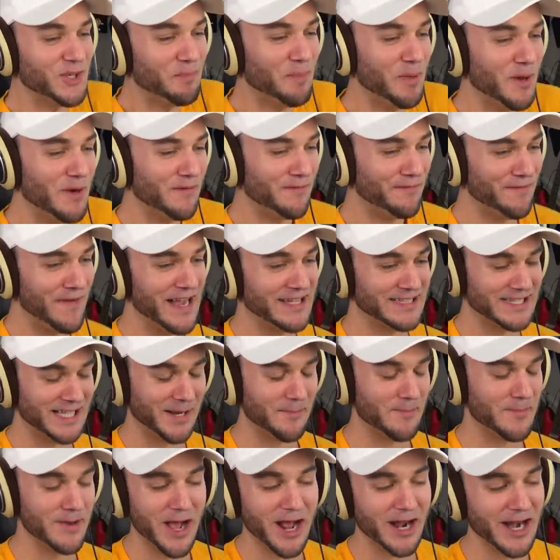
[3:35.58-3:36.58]
the pure fact that
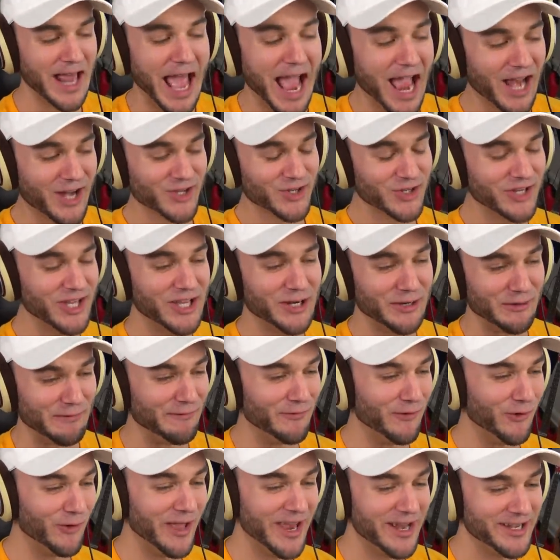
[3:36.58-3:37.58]
I'm not actually in a
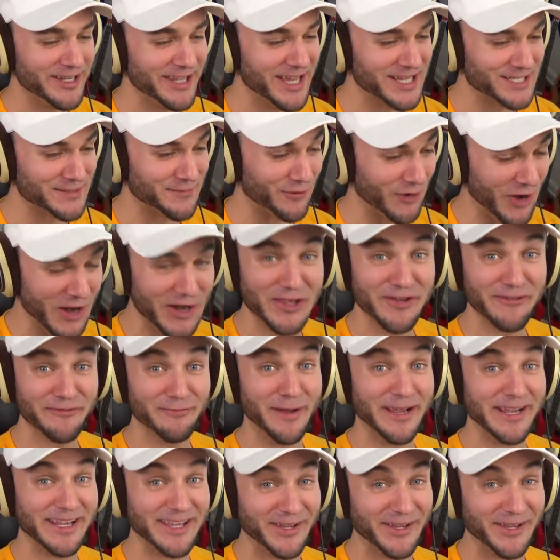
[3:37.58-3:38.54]
full ADS for any of my